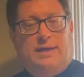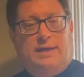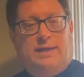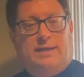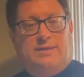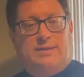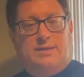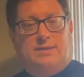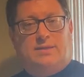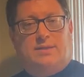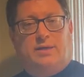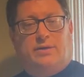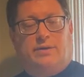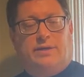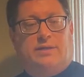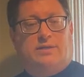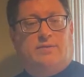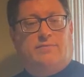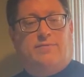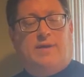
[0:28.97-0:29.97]
It's a
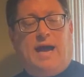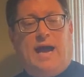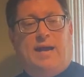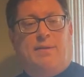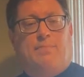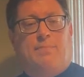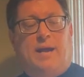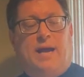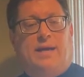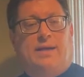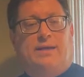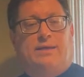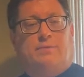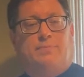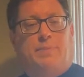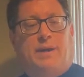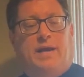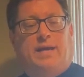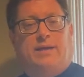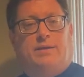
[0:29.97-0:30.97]
series of 9 paintings
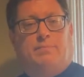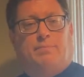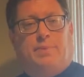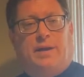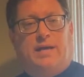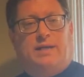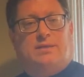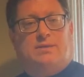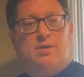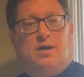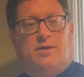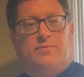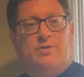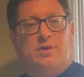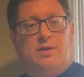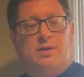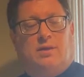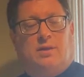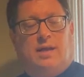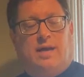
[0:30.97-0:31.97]
based on
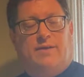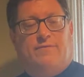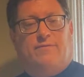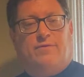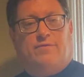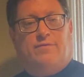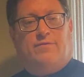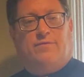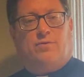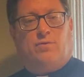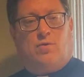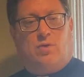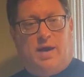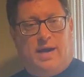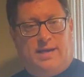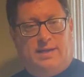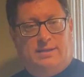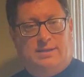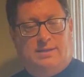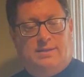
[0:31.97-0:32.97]
the life of
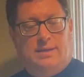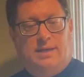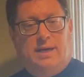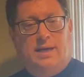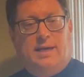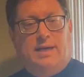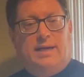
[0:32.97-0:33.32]
Christ.